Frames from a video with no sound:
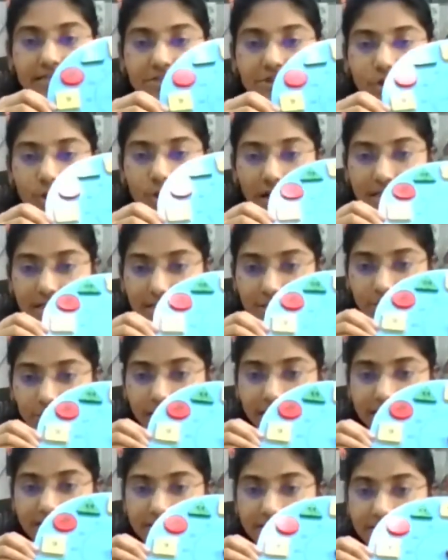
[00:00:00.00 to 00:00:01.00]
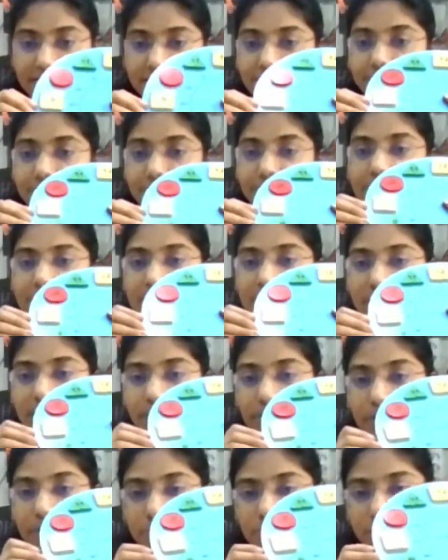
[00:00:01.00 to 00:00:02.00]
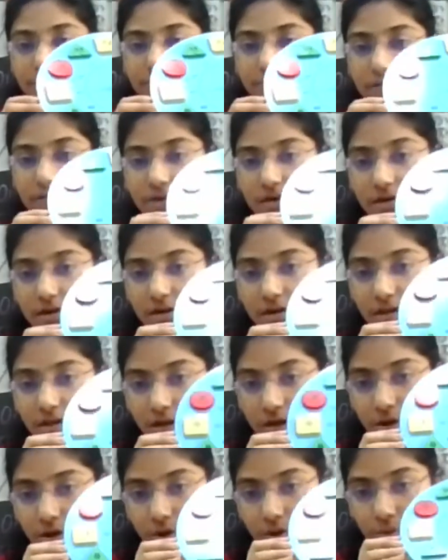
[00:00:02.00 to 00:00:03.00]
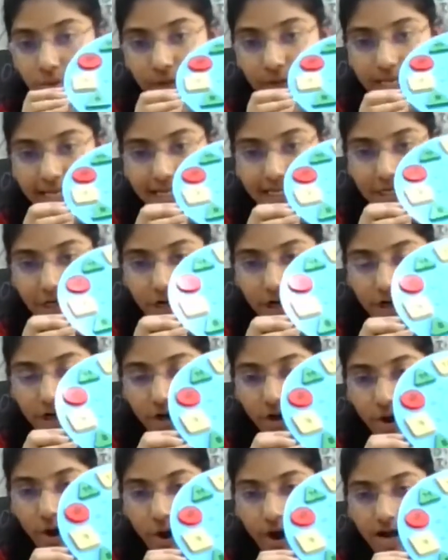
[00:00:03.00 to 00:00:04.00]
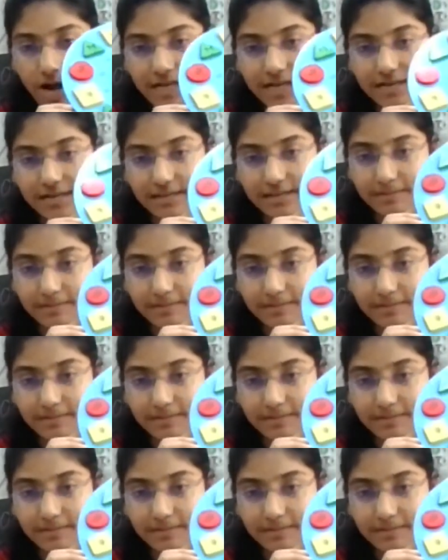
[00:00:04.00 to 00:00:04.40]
taught to kids with this beautiful wooden clock.